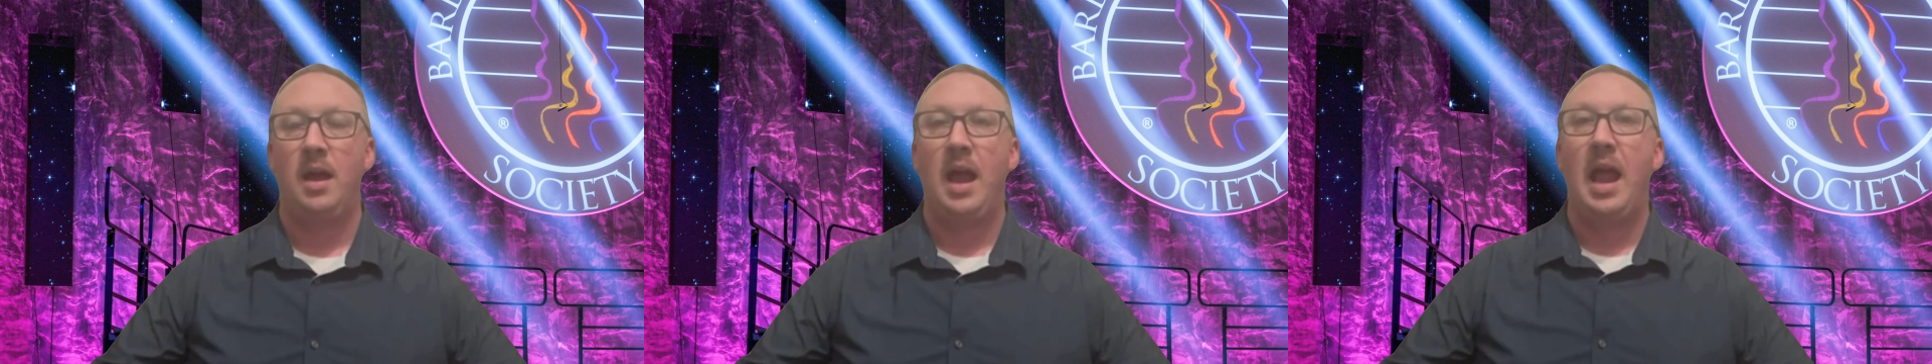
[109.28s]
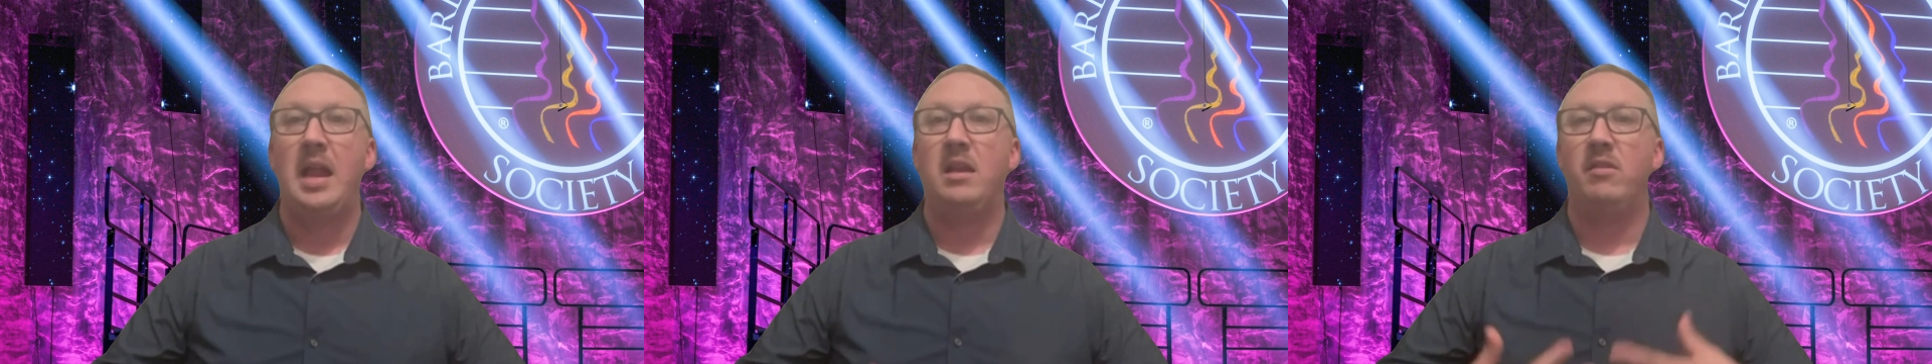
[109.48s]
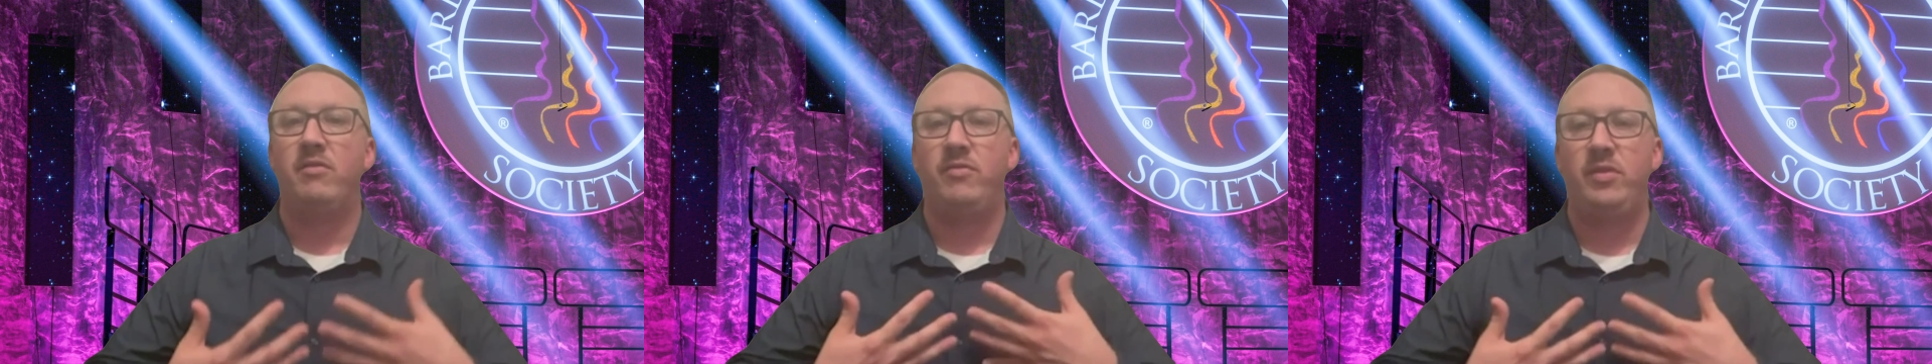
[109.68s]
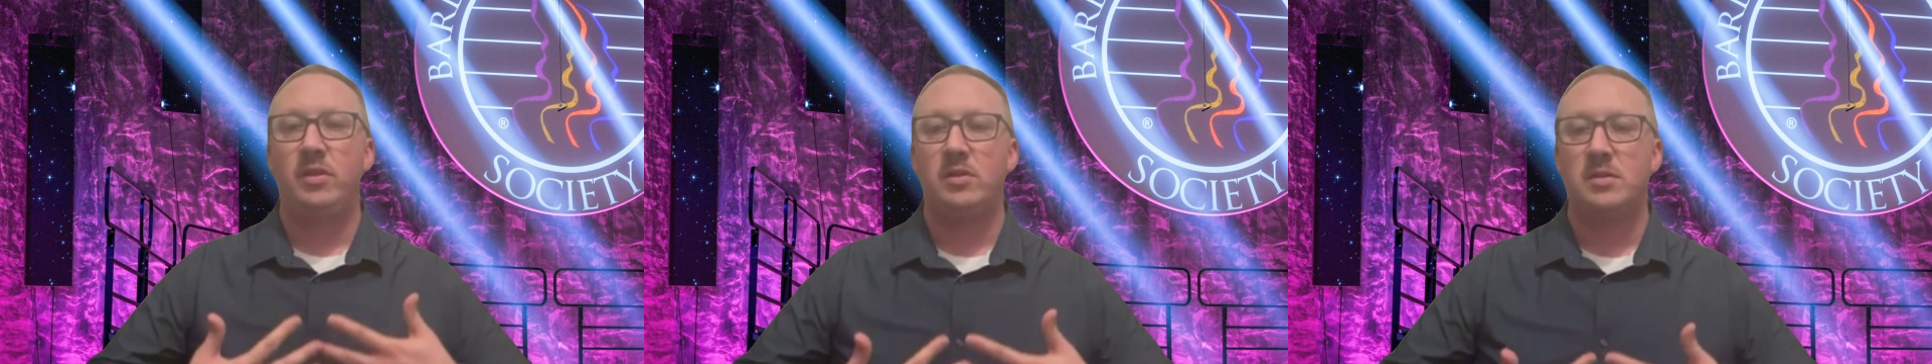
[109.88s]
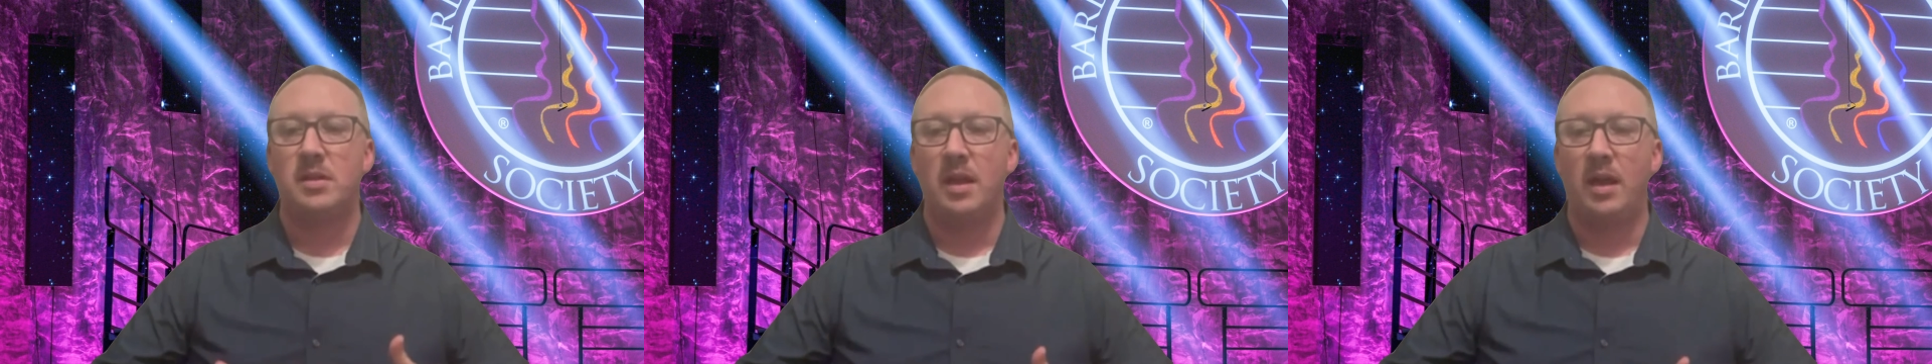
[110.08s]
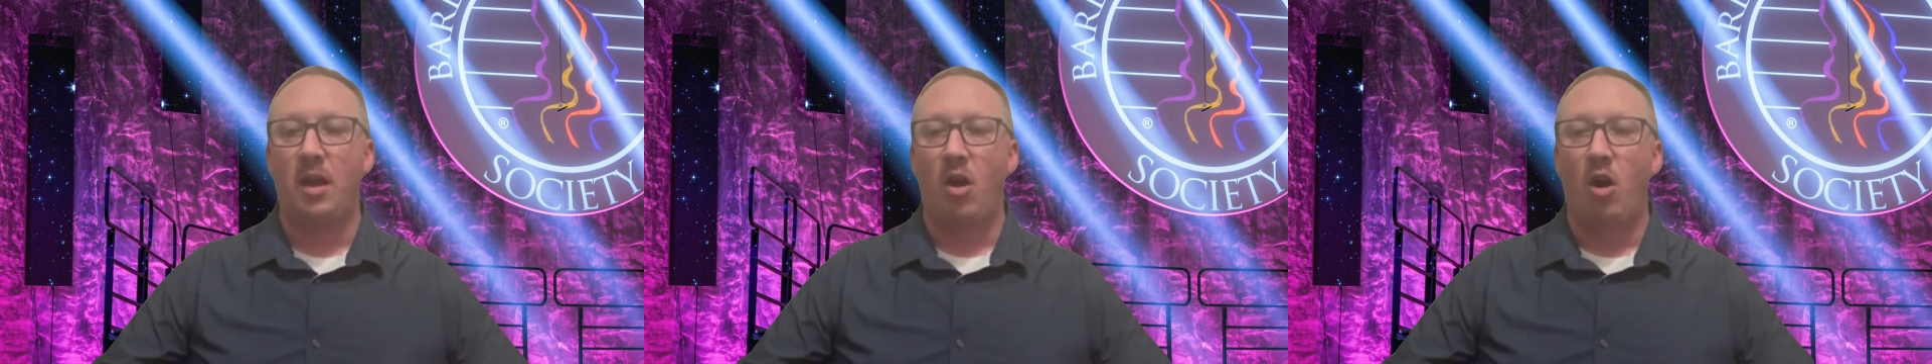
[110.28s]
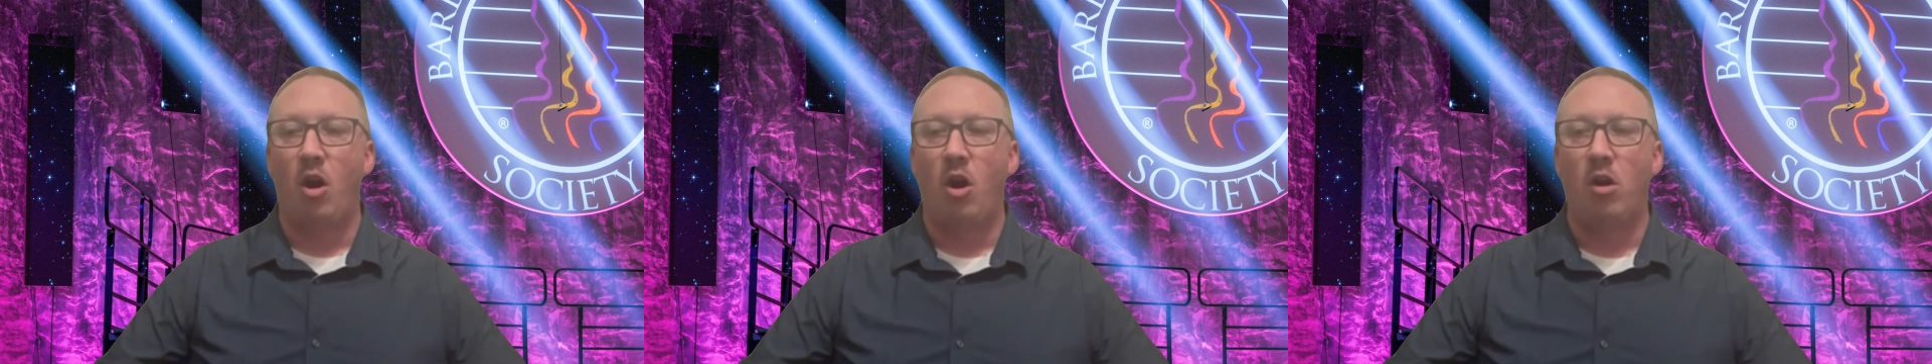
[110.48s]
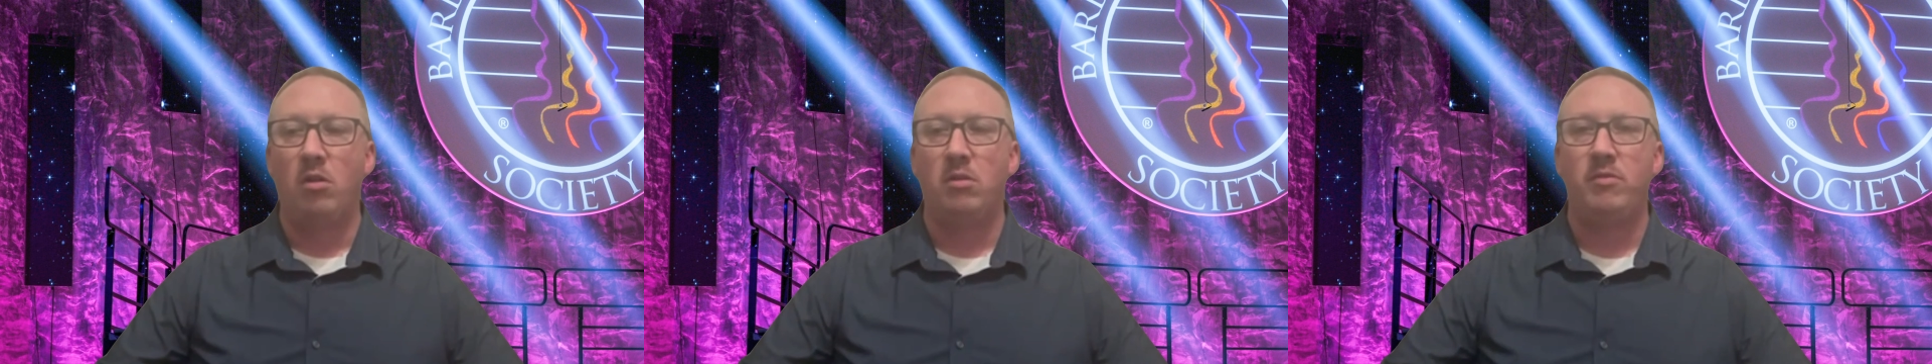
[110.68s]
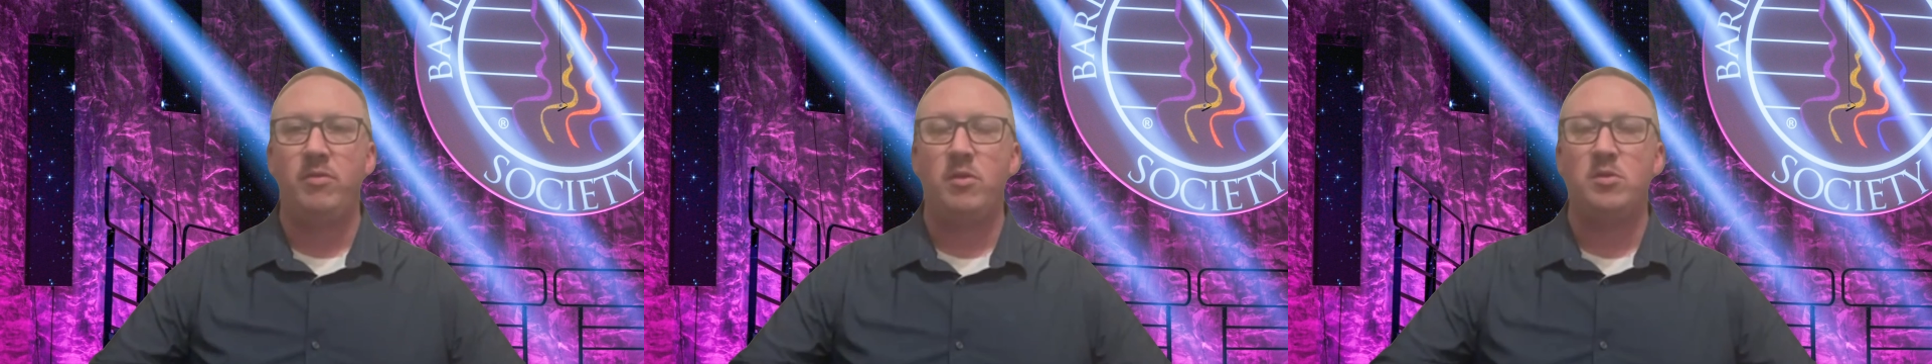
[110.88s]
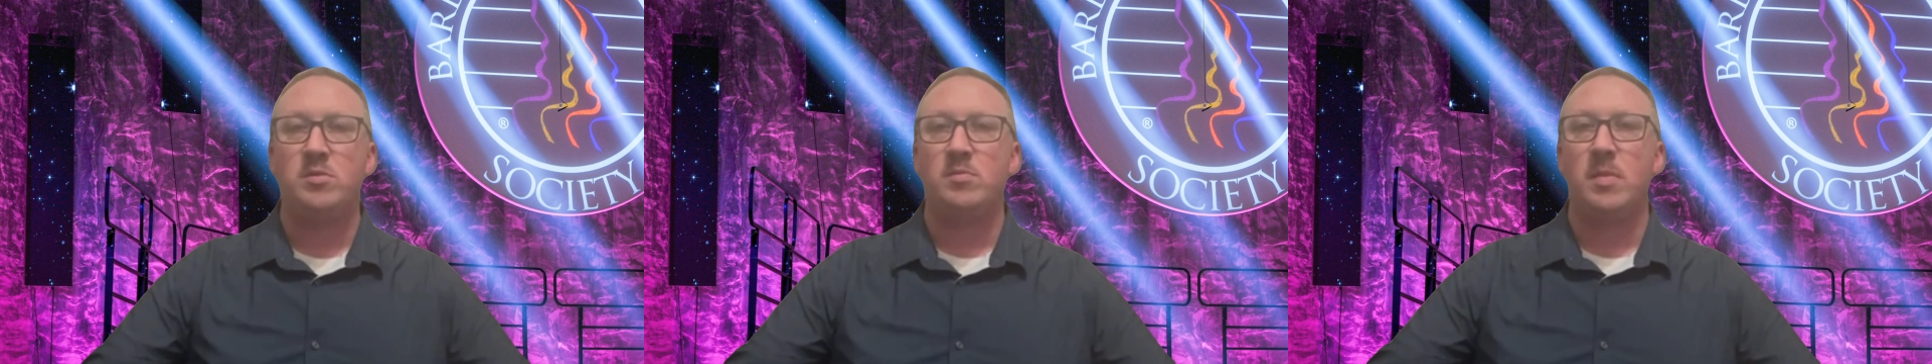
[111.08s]
And it feels like all of
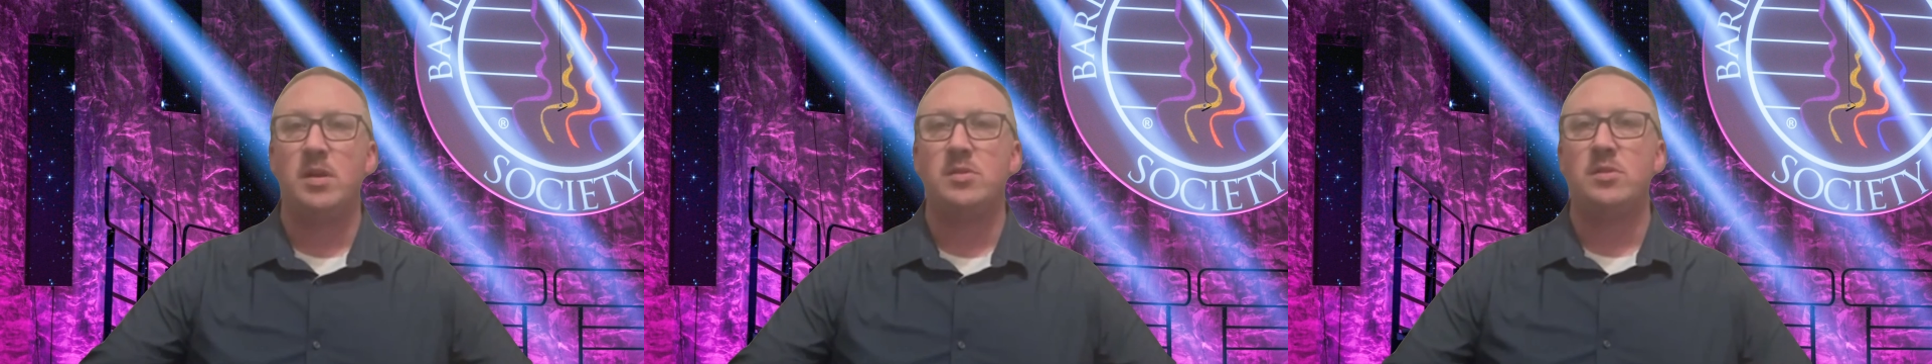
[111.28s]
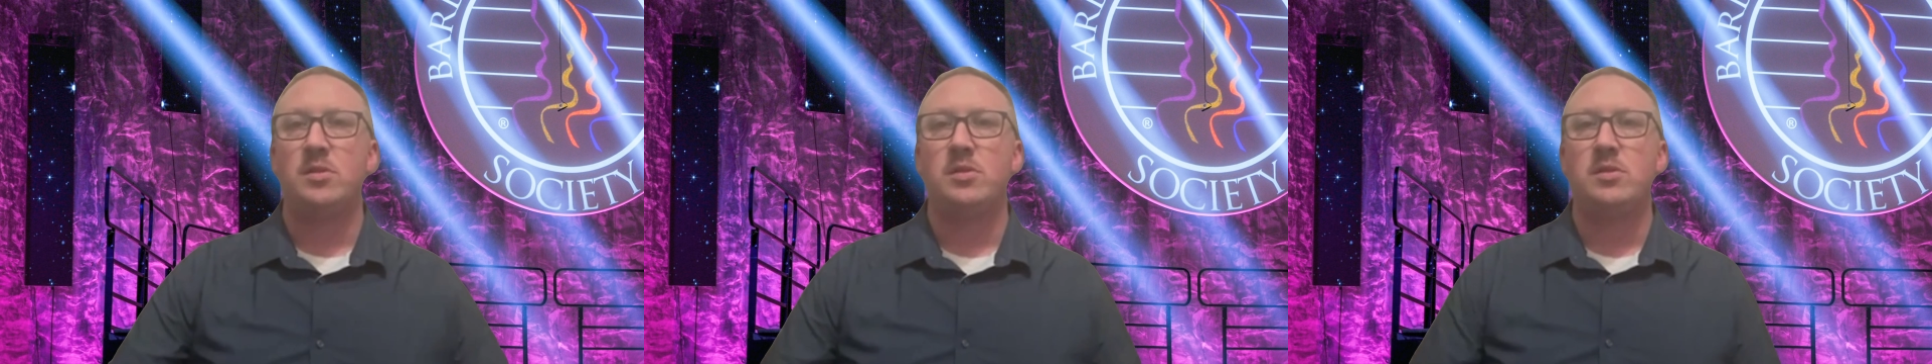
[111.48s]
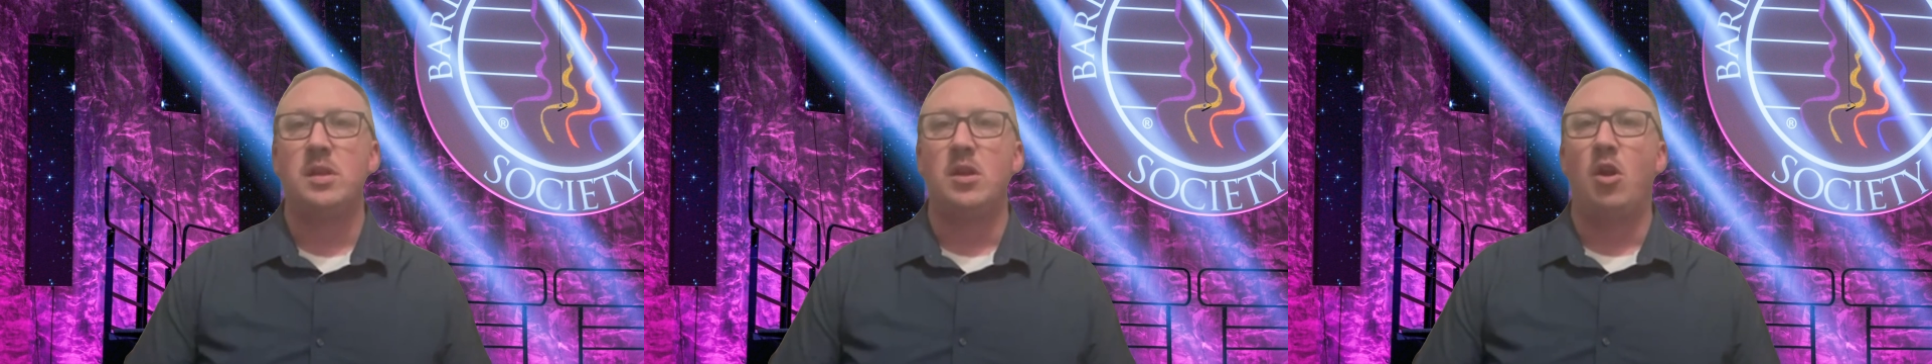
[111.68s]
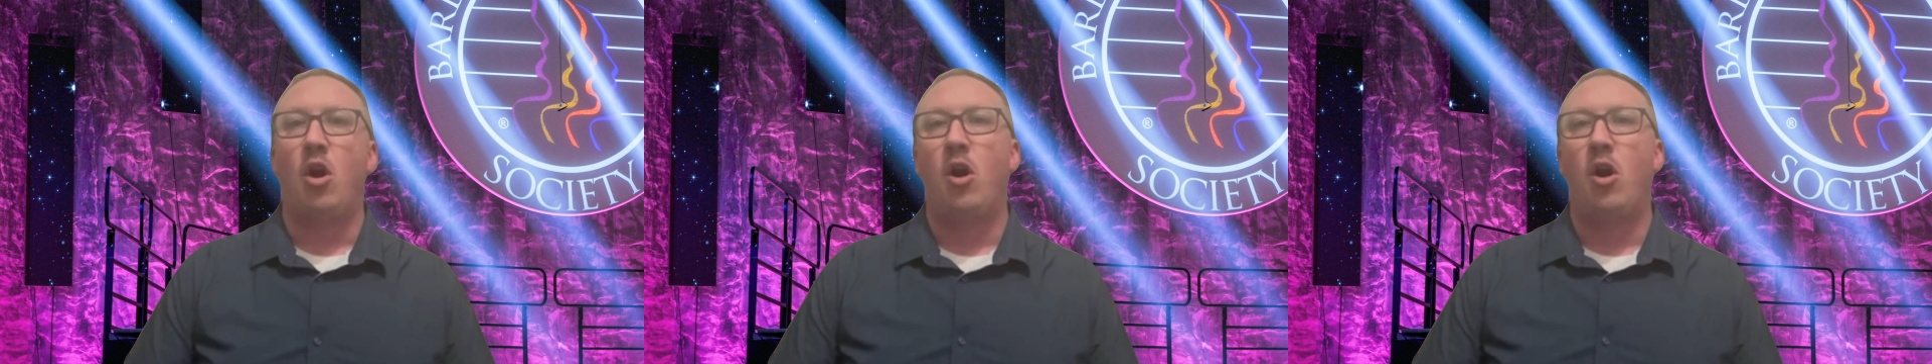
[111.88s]
those muscles and